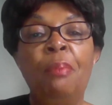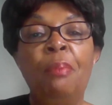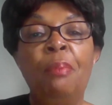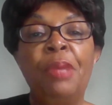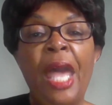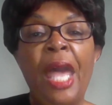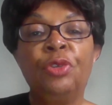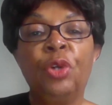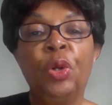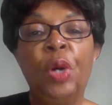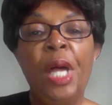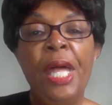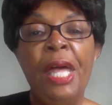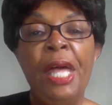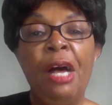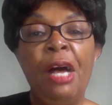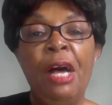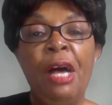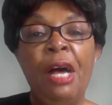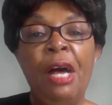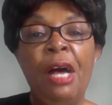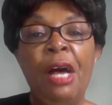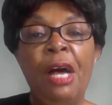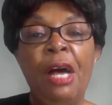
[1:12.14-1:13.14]

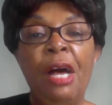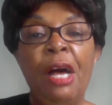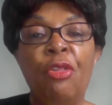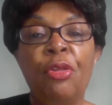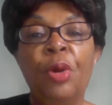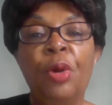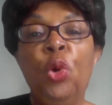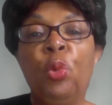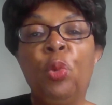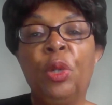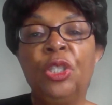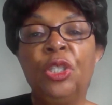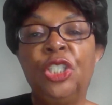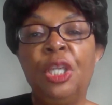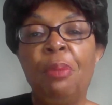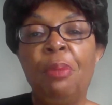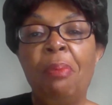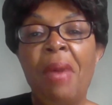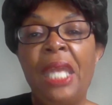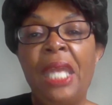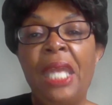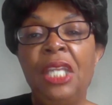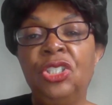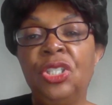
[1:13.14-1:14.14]
Behavioral Health,
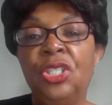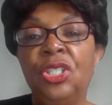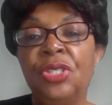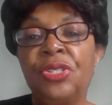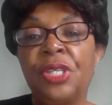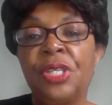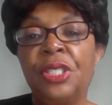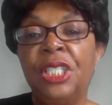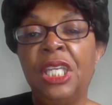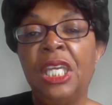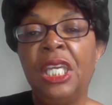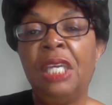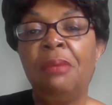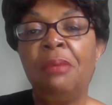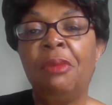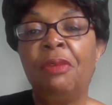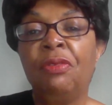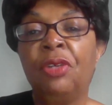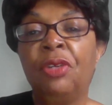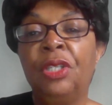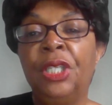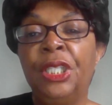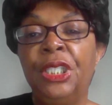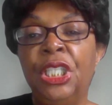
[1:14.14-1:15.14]
where she manages a
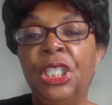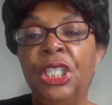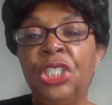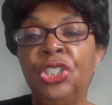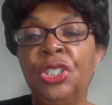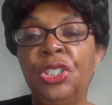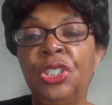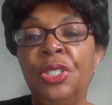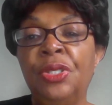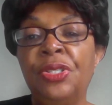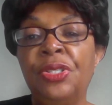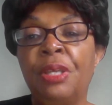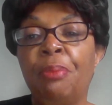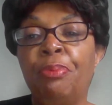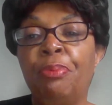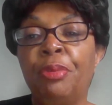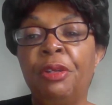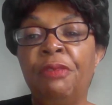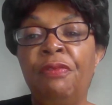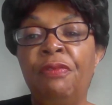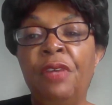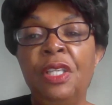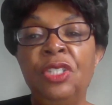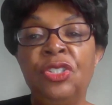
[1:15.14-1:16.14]
team of clinicians and
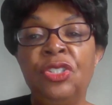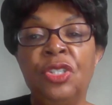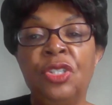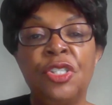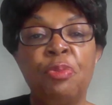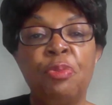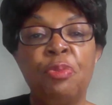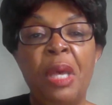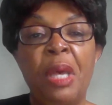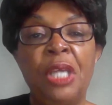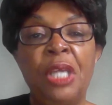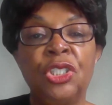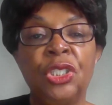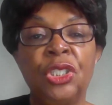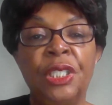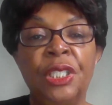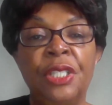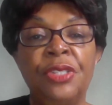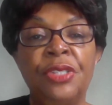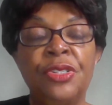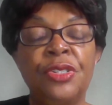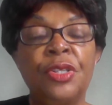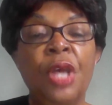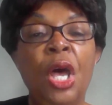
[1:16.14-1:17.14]
prevention
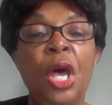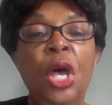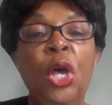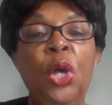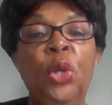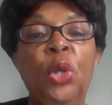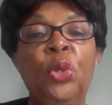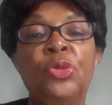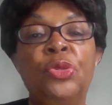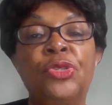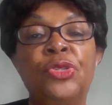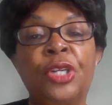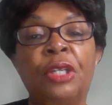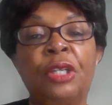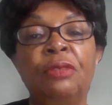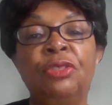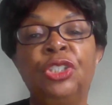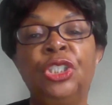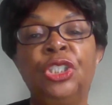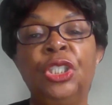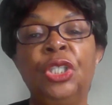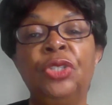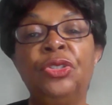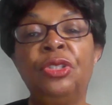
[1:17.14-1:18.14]
specialists who serve
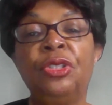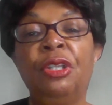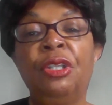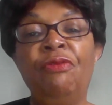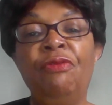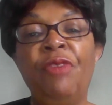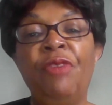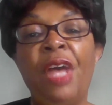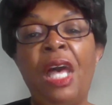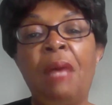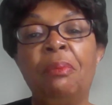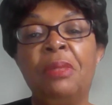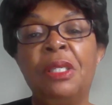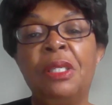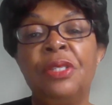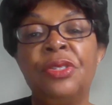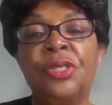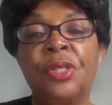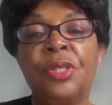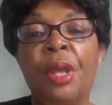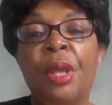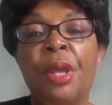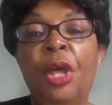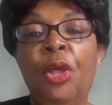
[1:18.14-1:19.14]
children and
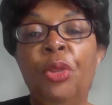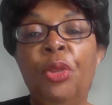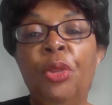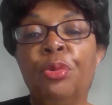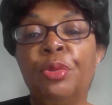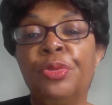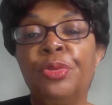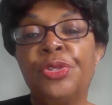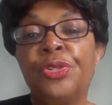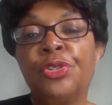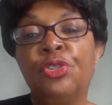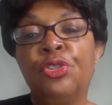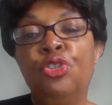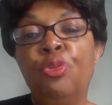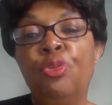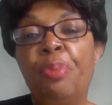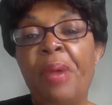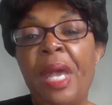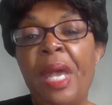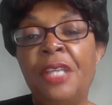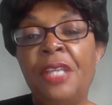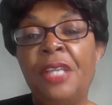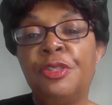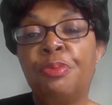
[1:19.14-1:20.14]
families through
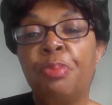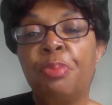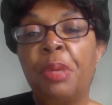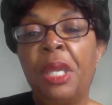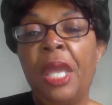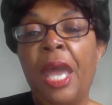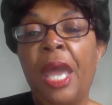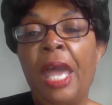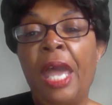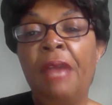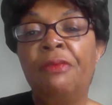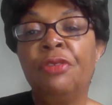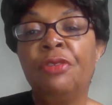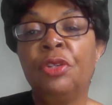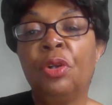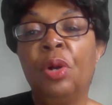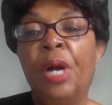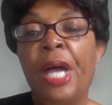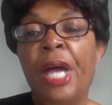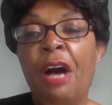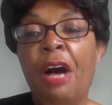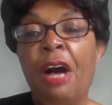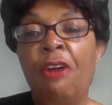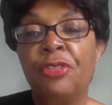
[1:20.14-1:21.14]
school-based behavioral
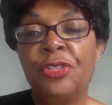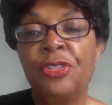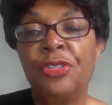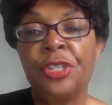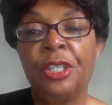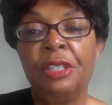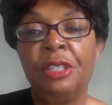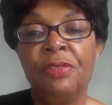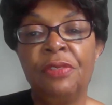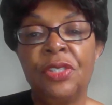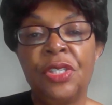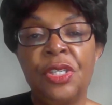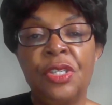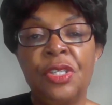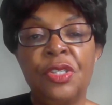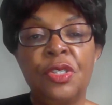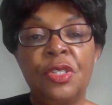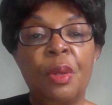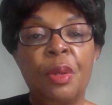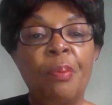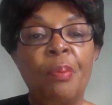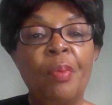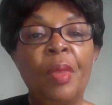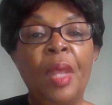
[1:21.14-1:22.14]
health services.